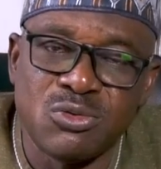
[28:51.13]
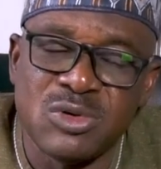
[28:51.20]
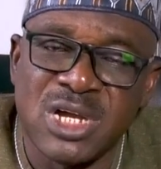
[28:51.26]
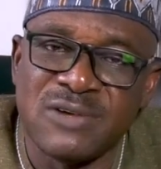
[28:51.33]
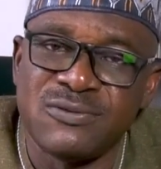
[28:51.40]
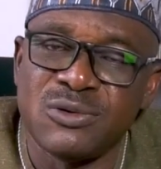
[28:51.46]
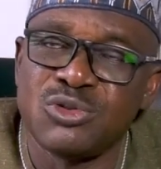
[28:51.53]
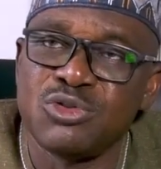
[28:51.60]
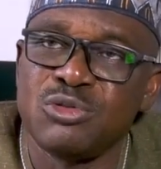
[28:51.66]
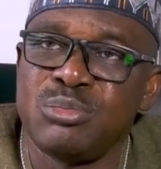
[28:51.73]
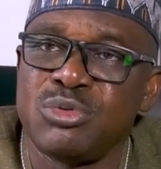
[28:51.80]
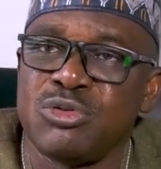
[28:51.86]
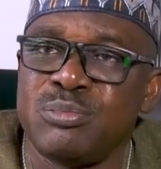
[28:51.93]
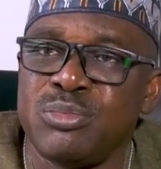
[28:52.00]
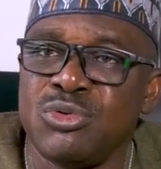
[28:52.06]
we have also
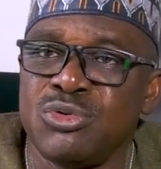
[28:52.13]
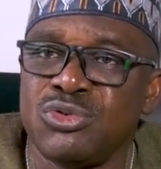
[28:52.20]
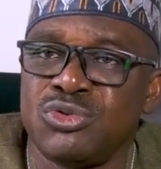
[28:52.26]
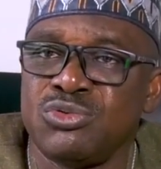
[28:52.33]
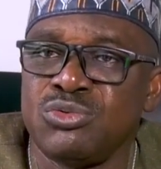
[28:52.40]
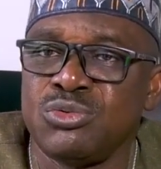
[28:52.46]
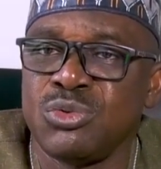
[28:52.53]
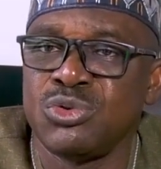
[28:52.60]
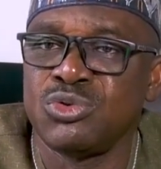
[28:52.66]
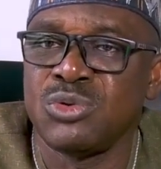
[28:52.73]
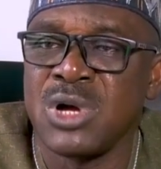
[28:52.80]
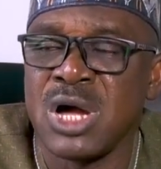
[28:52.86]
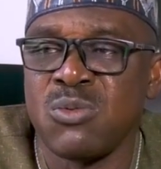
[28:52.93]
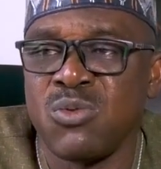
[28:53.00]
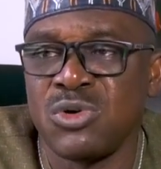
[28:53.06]
proposed to also
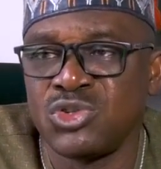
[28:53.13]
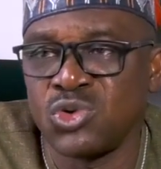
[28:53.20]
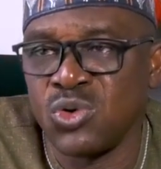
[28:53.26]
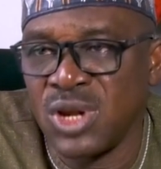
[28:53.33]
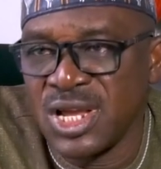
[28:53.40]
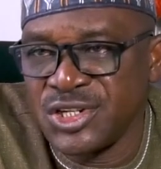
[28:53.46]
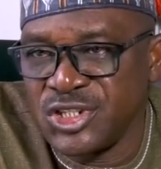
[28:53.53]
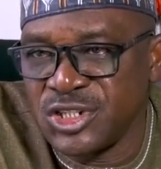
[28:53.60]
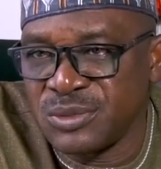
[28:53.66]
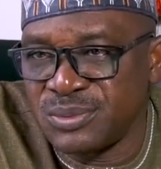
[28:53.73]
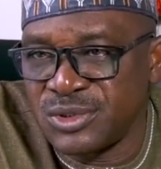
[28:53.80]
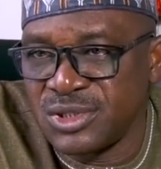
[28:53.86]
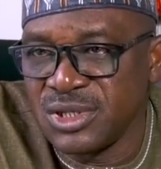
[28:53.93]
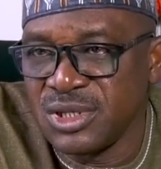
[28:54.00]
award scholarships